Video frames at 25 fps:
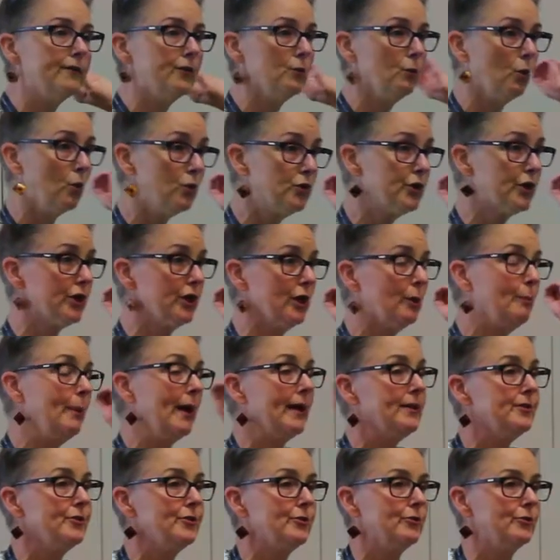of the watercolour
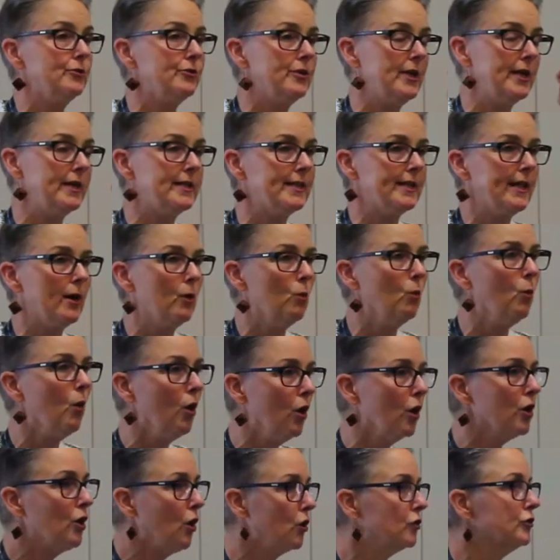pencils is they'll
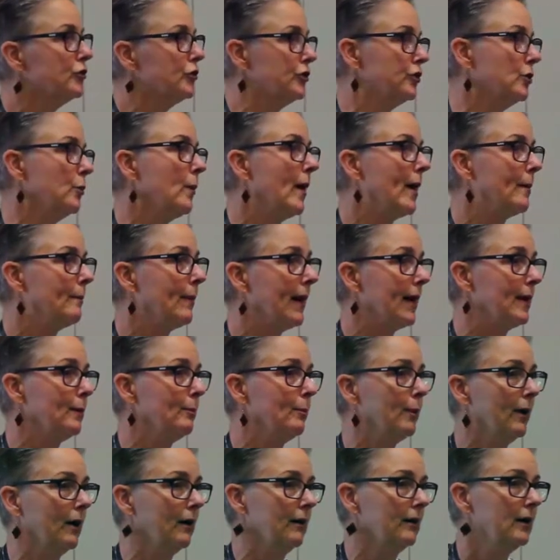work onto the wet
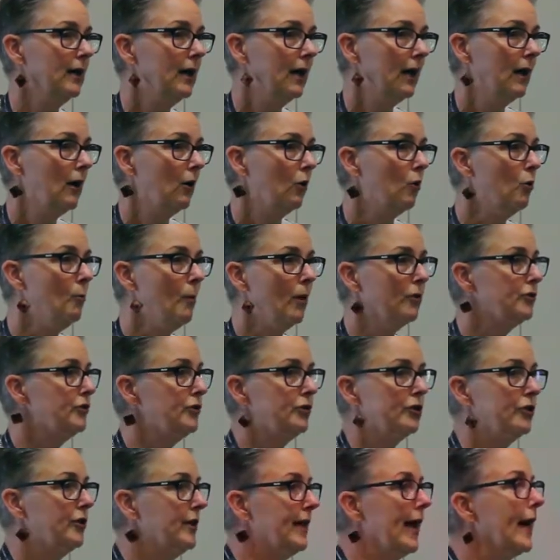paper. Almost
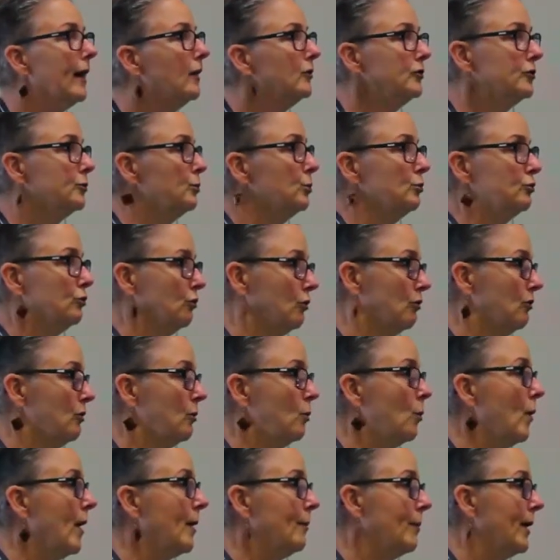nothing else will draw
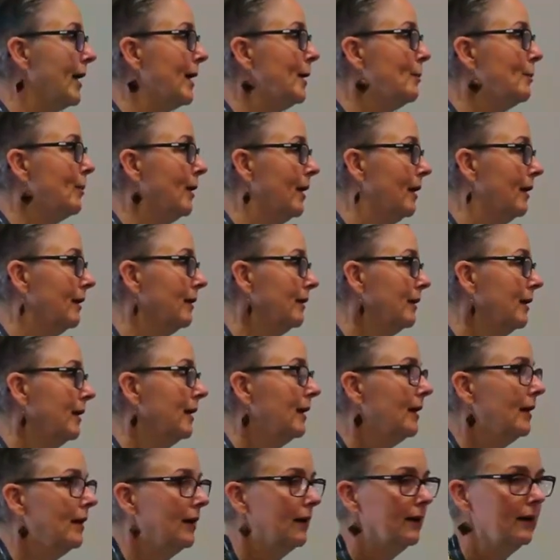on wet paper.
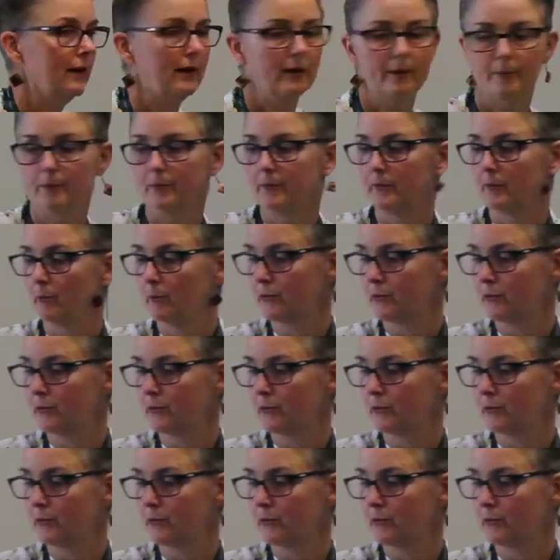Um,